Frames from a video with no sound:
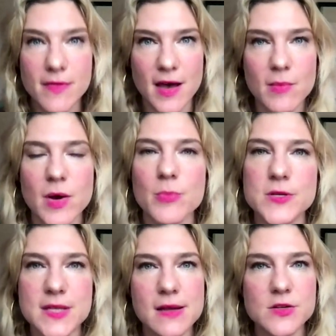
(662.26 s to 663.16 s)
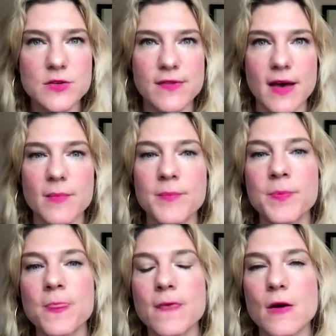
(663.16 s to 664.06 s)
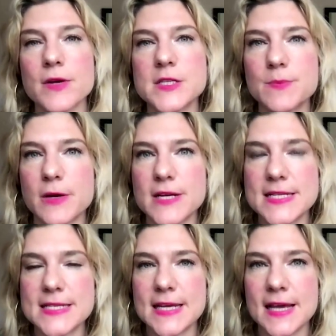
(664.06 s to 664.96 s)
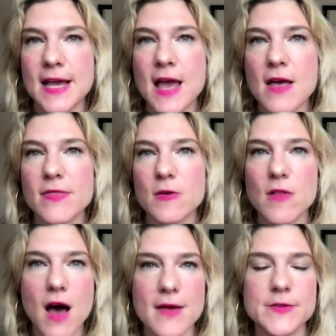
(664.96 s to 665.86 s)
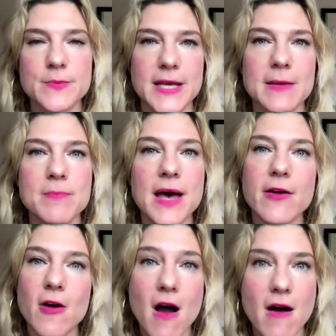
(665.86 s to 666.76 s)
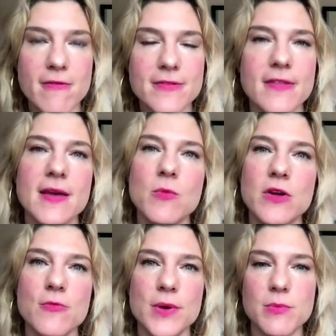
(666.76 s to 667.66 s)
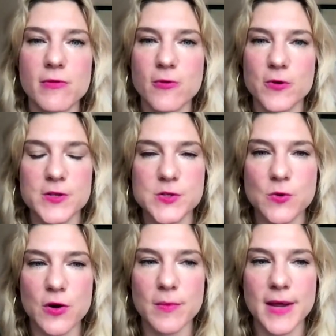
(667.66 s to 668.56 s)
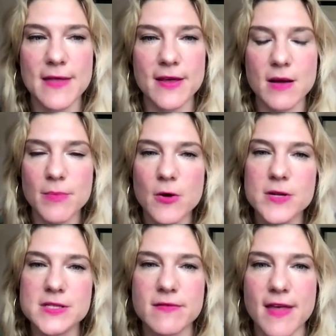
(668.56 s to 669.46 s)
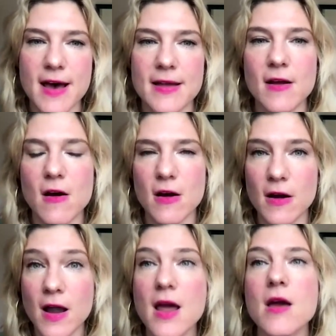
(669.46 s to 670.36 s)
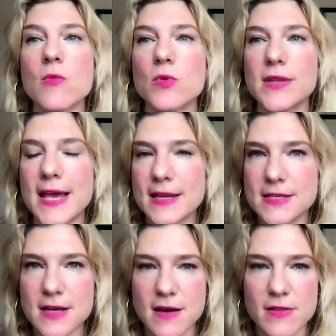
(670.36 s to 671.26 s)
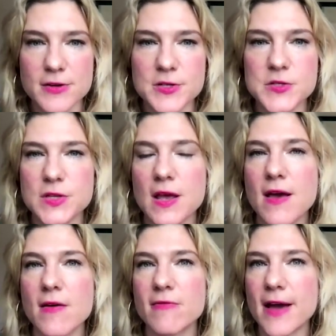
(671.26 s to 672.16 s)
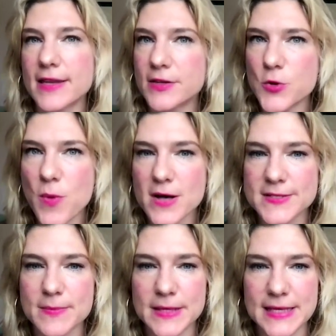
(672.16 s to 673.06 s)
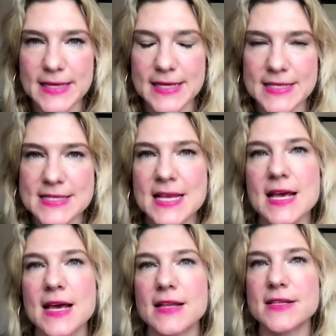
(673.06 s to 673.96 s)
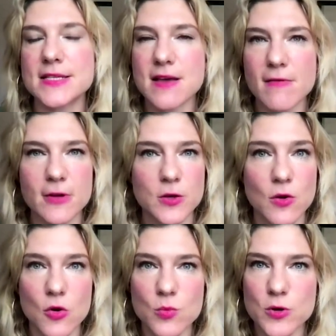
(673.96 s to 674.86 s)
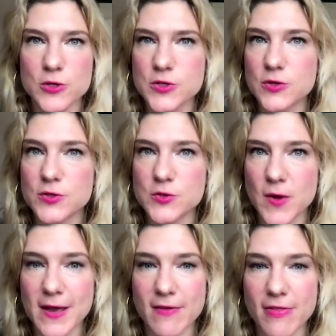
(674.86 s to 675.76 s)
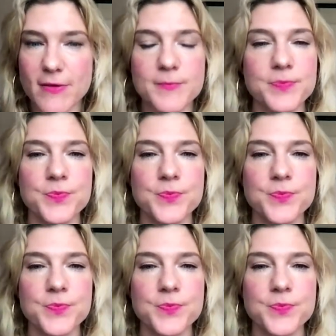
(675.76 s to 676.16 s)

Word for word: of them, a percentage of them, are experiencing their lives being better off than they would have been before the storm. And the components of that are relating to others, finding new possibilities, discovering your own personal strength,